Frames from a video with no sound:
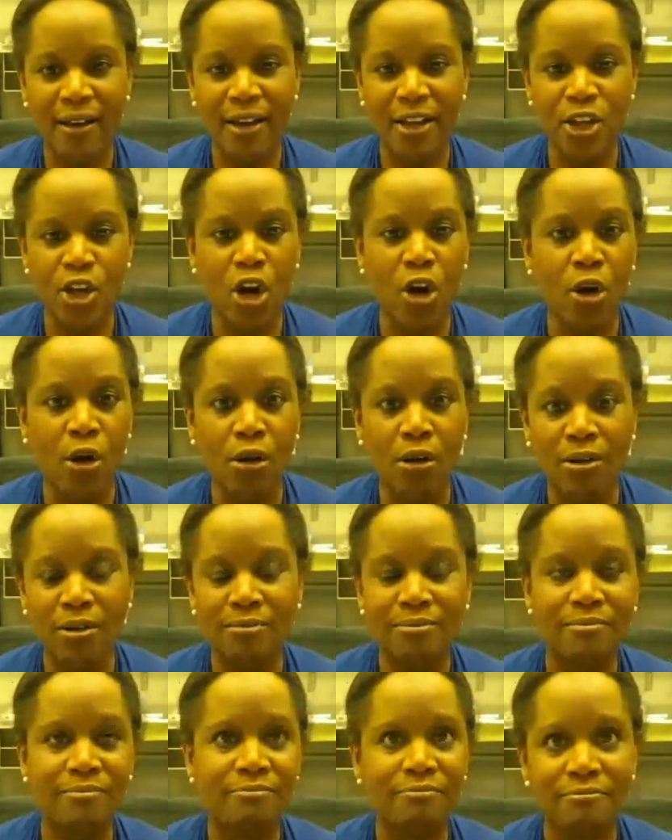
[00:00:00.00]
your
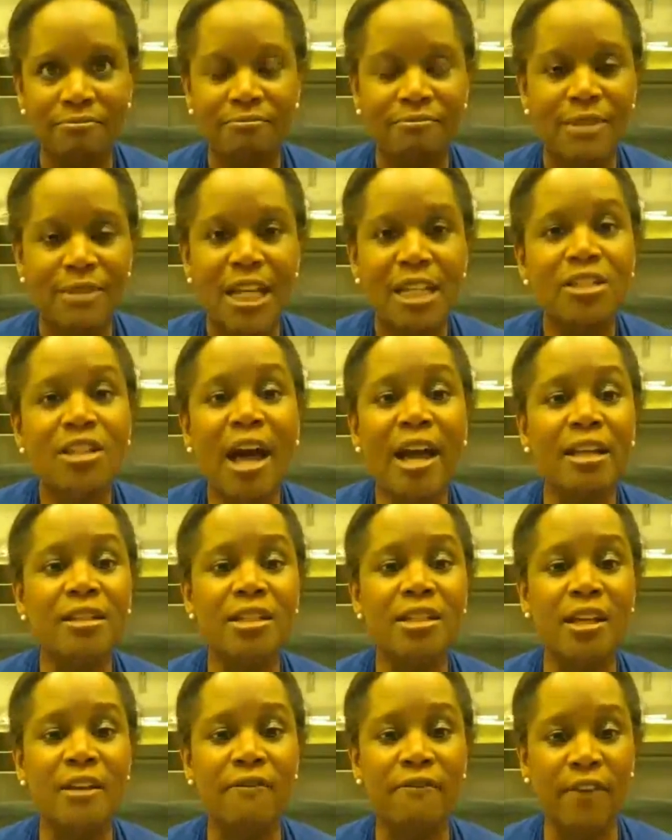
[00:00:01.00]

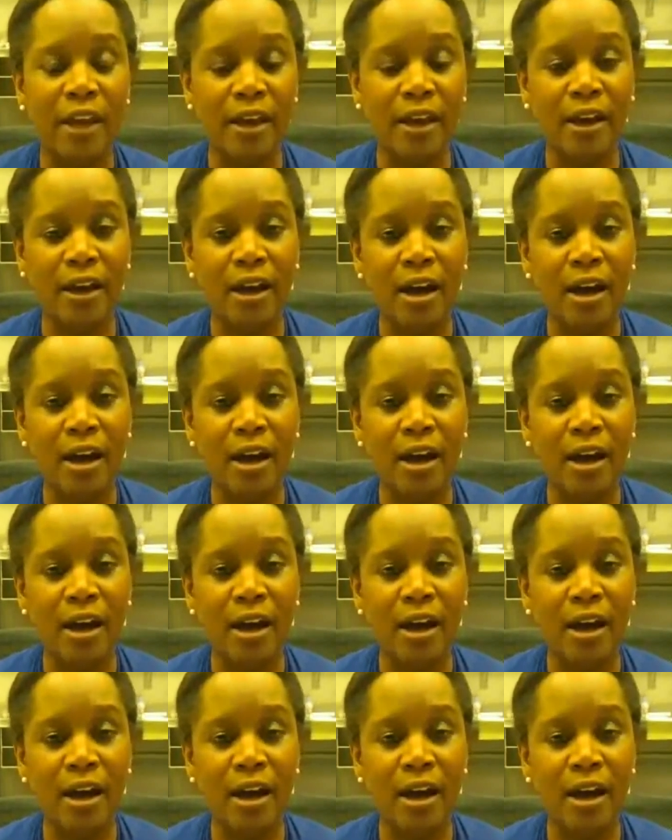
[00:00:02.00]
scientific